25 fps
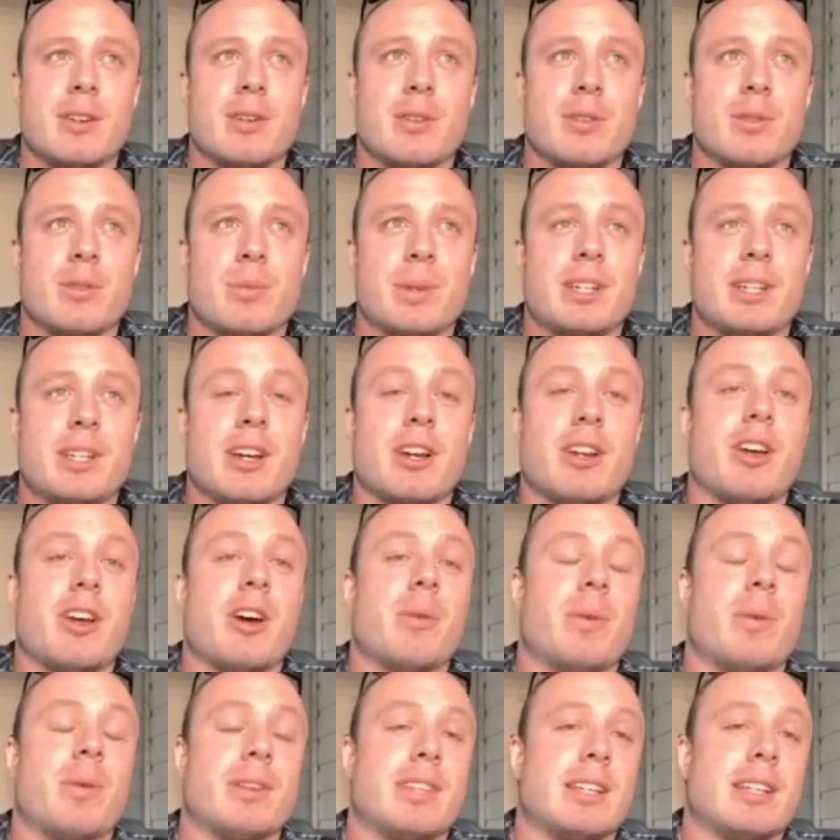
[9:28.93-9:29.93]
We don't know
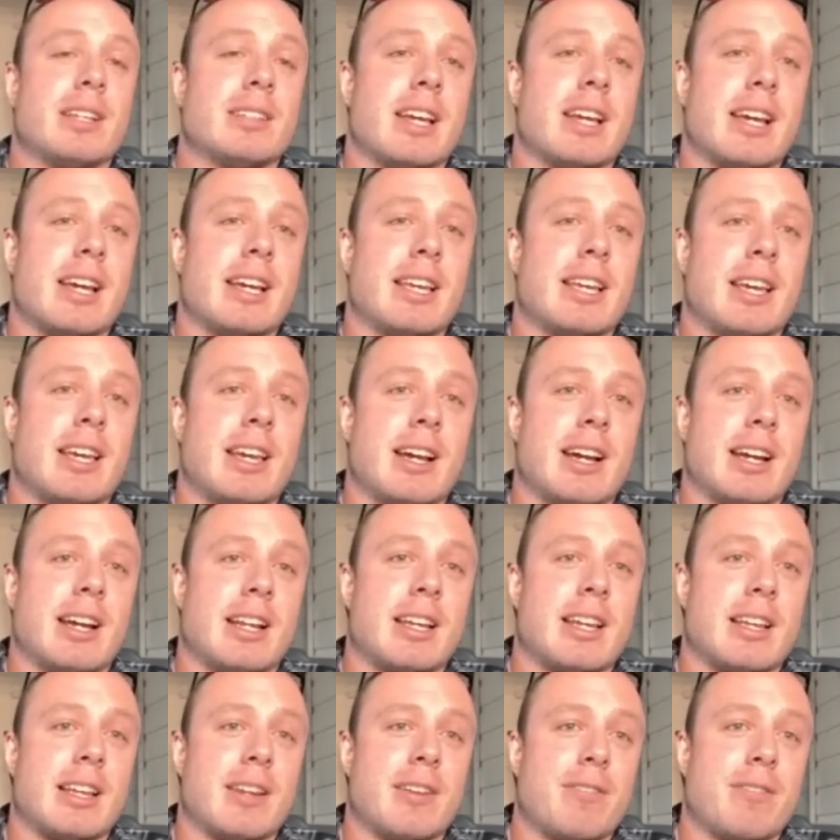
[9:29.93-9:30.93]
what they're taking, and
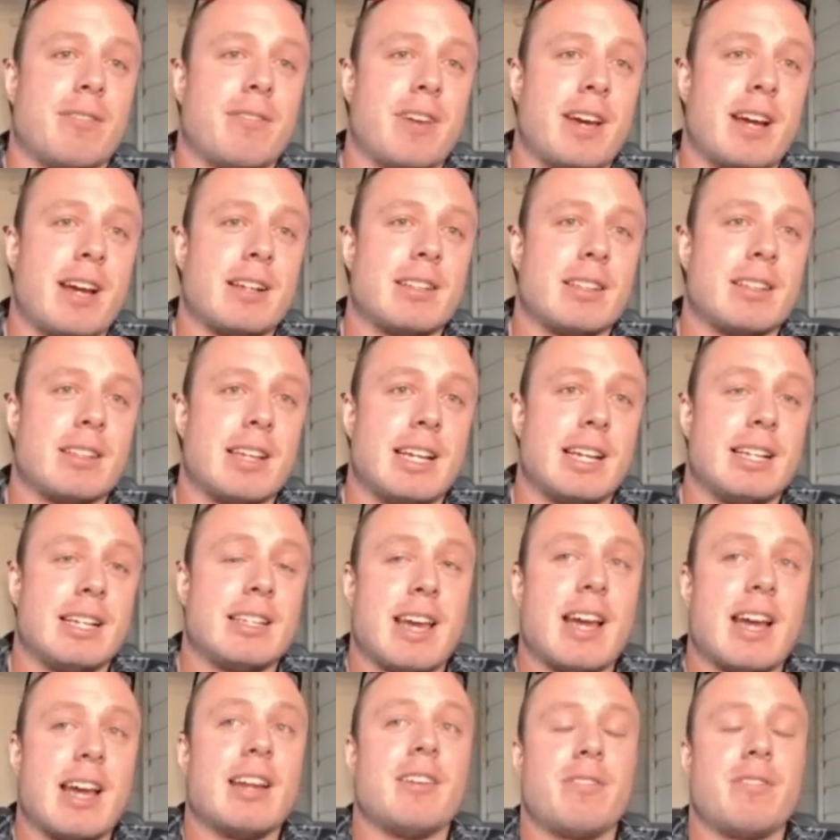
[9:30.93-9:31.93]
it can affect
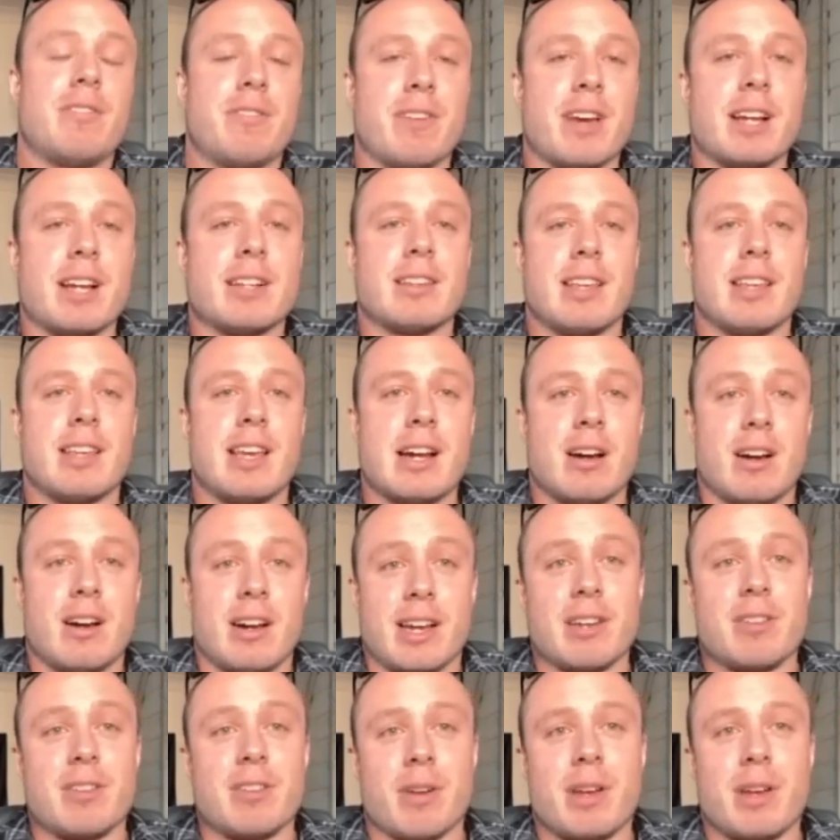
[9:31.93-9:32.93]
the out.
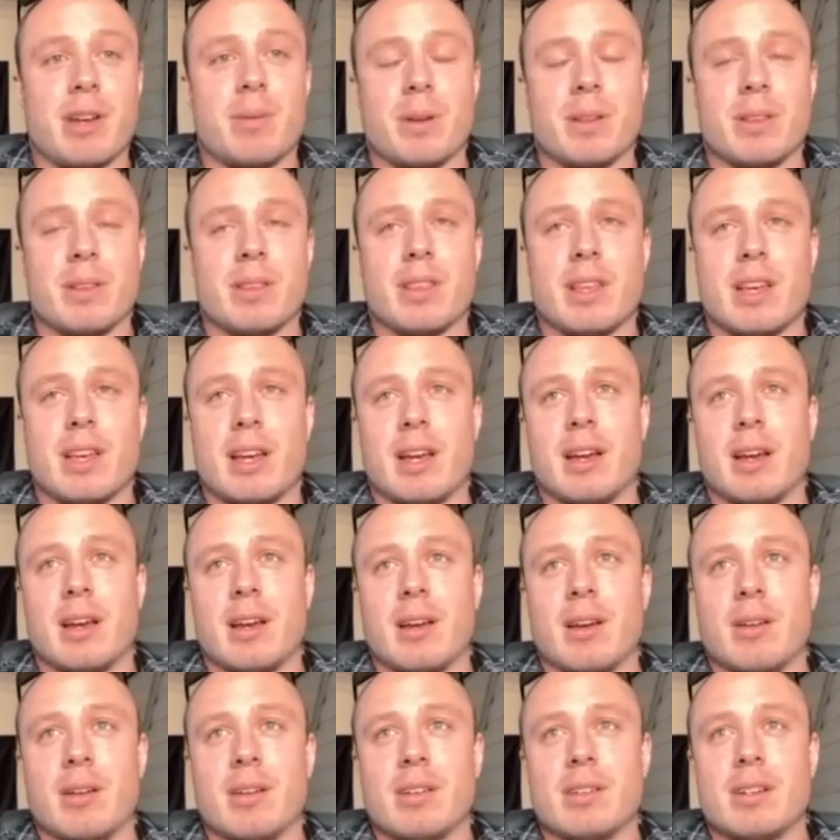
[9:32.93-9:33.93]
I agree with
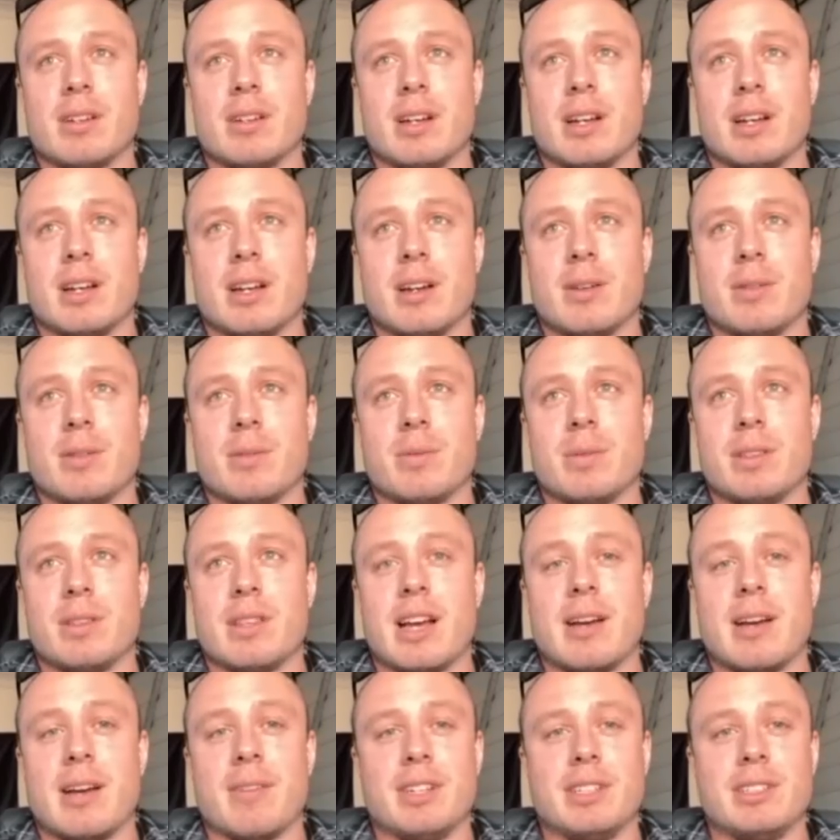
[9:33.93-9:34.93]

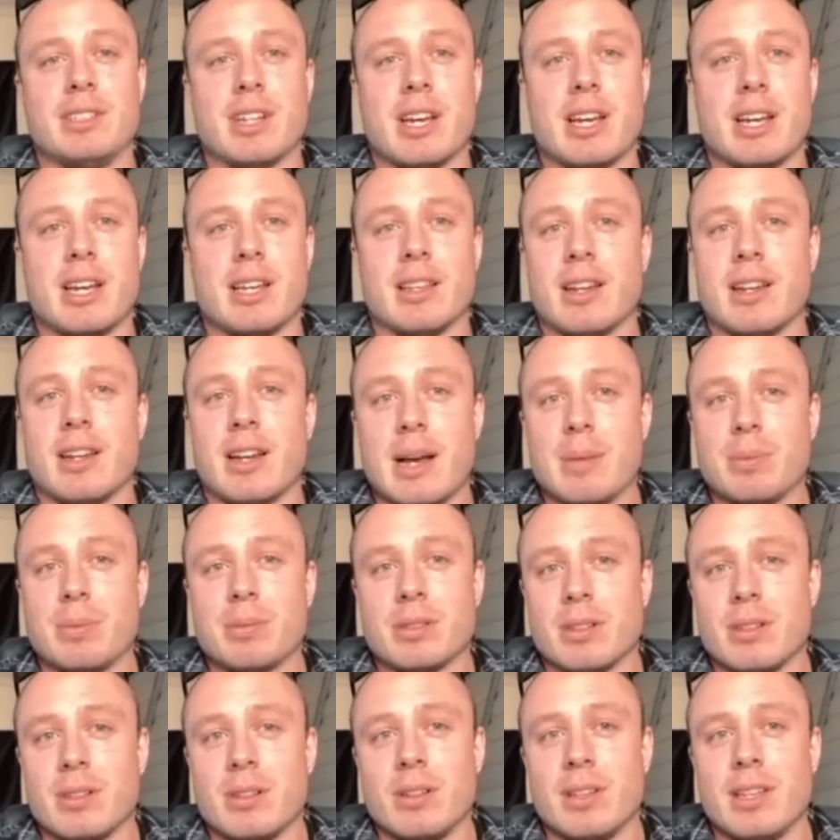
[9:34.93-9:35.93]
RVJ that it
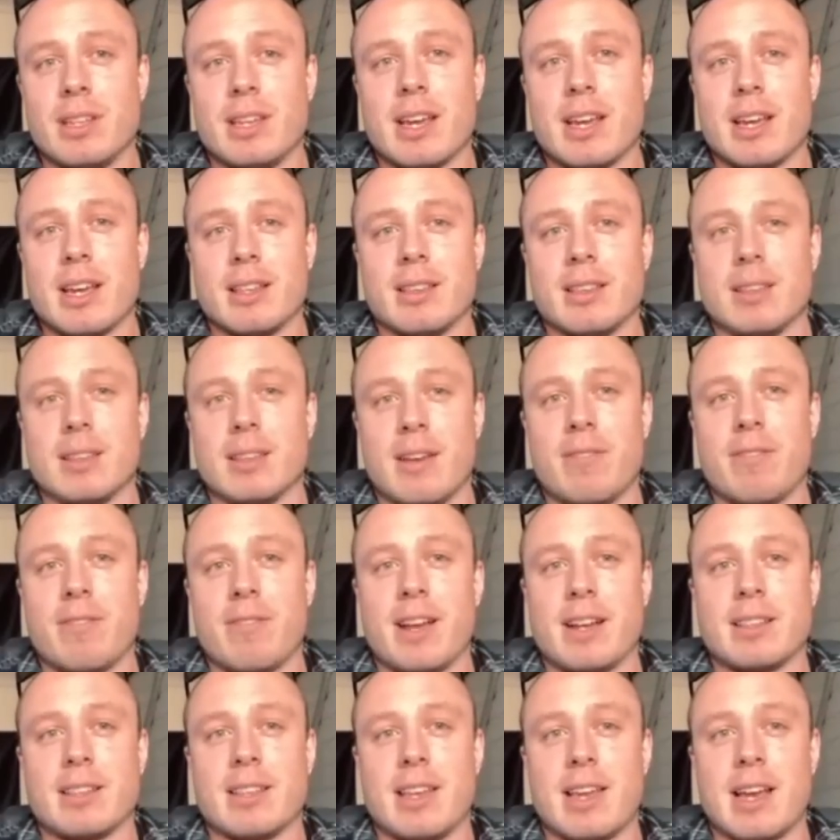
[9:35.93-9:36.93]
absolutely can
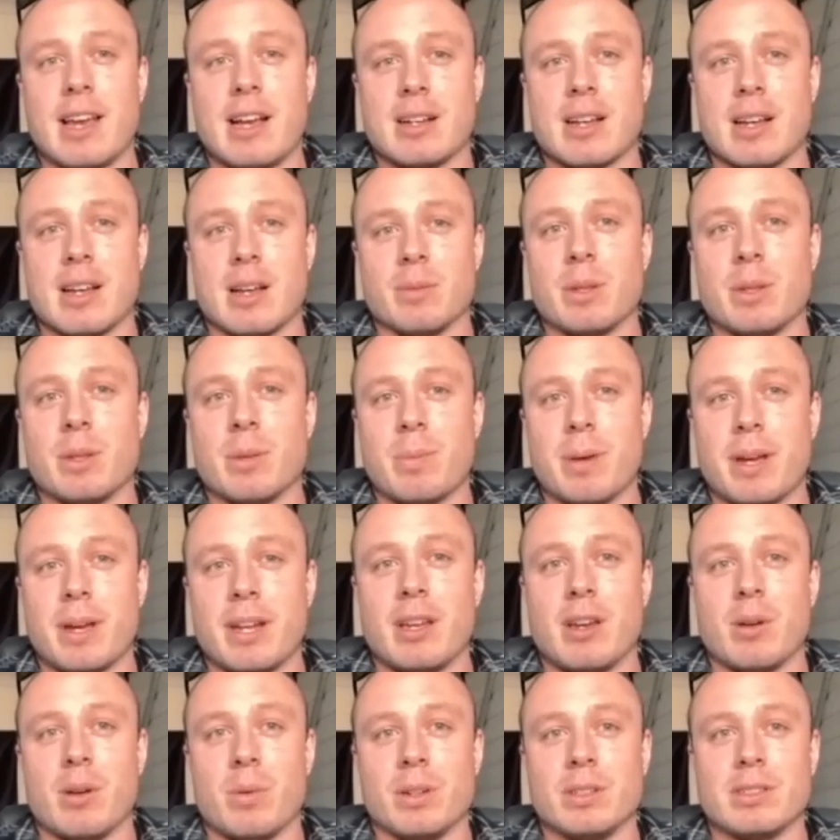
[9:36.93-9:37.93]
affect the outcome
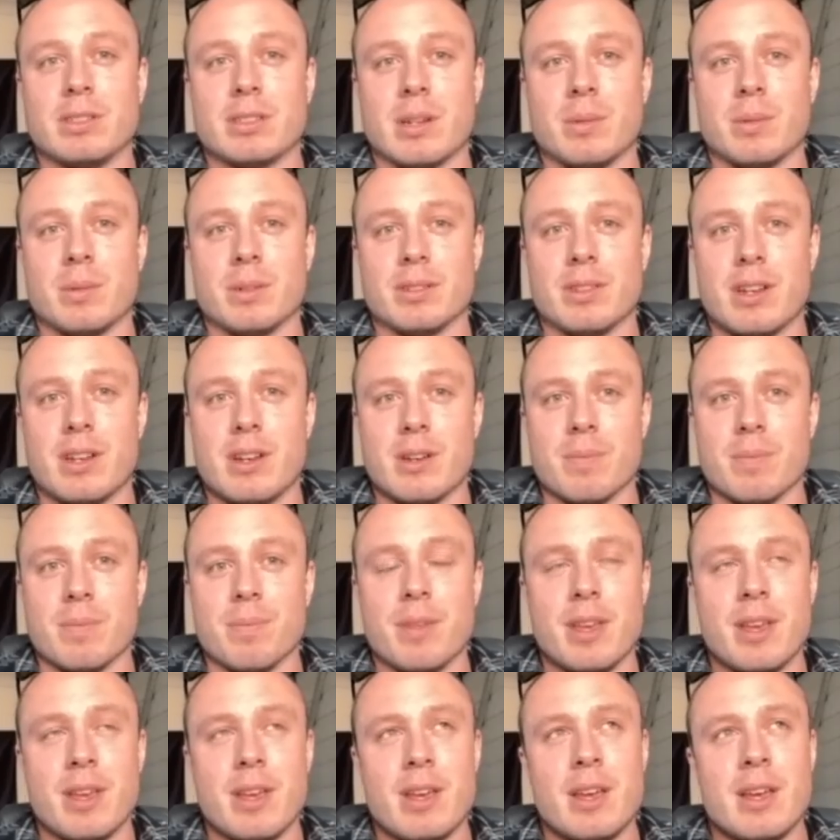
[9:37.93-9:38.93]
depending on what someone's on.
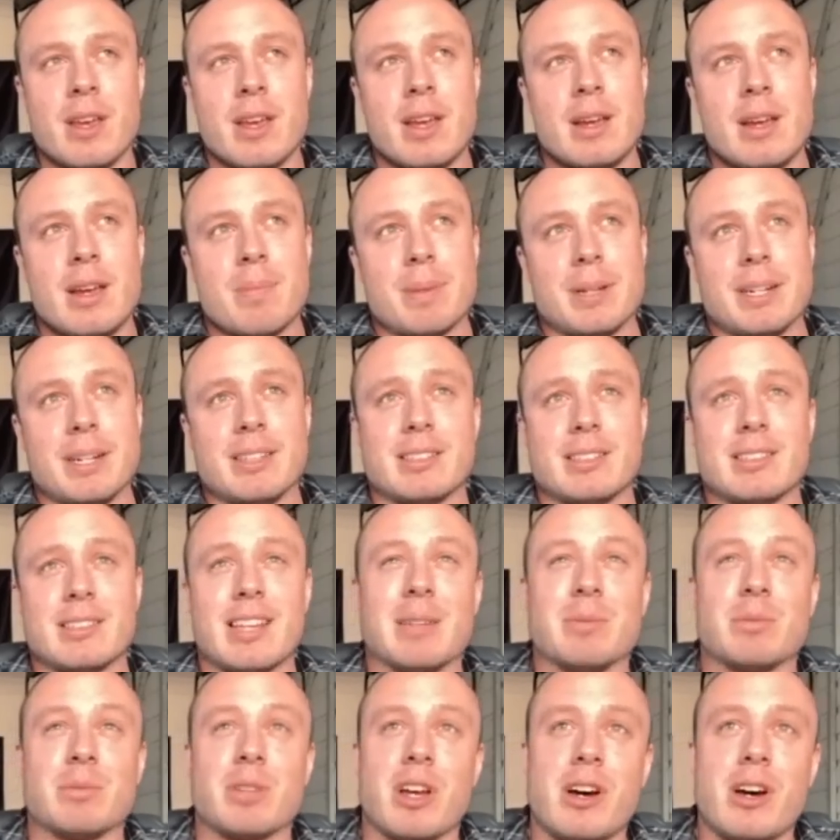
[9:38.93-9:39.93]
But at the
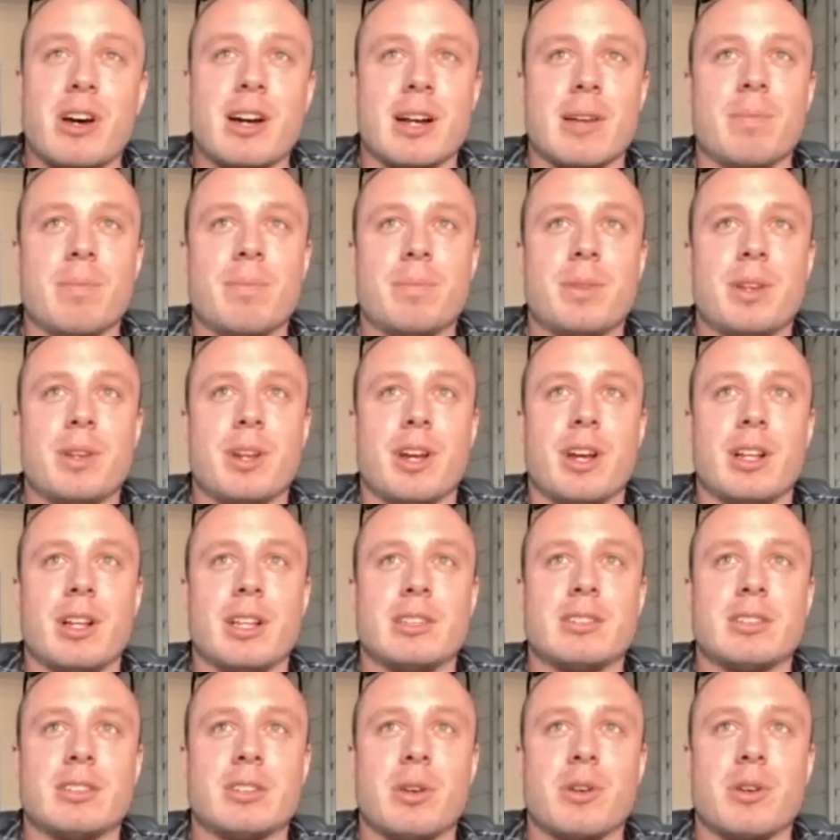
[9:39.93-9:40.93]
same time,
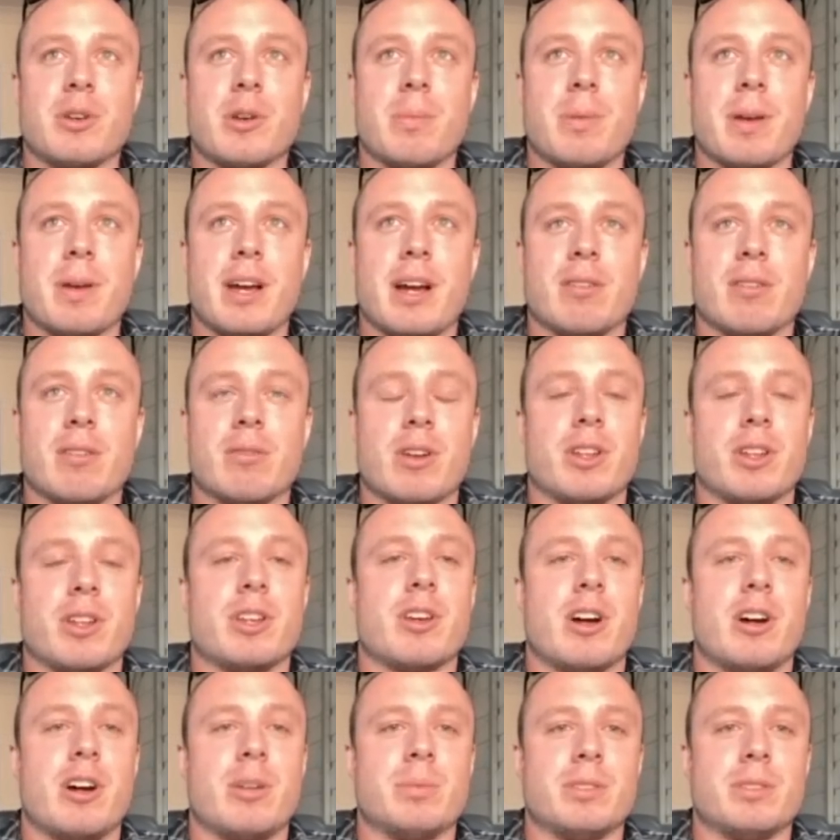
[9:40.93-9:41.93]
let's talk about Ronnie
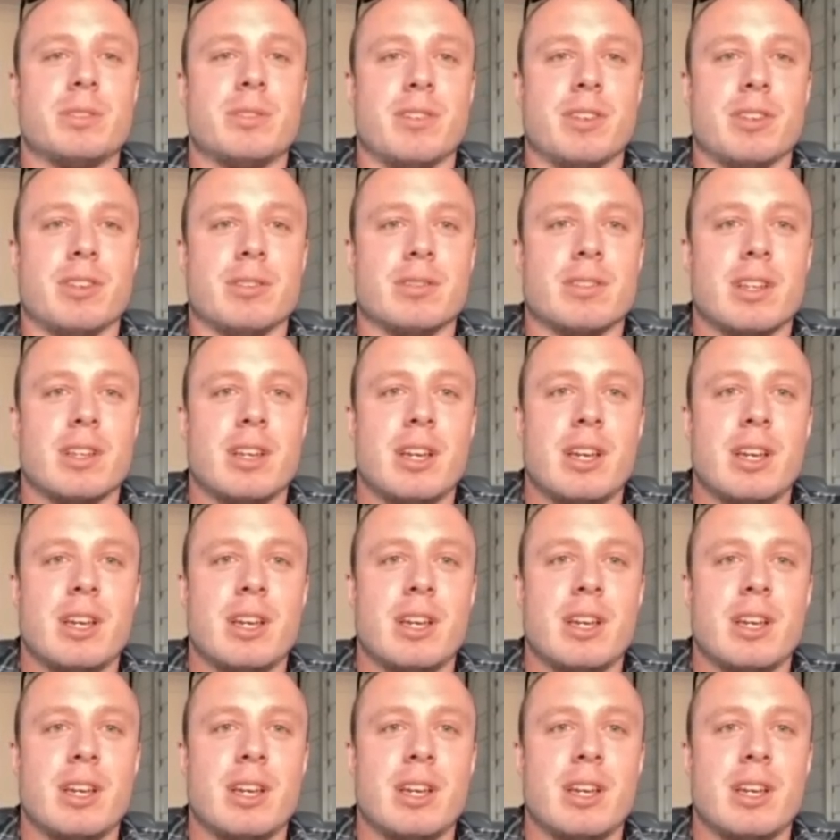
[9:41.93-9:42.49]
Coleman's views.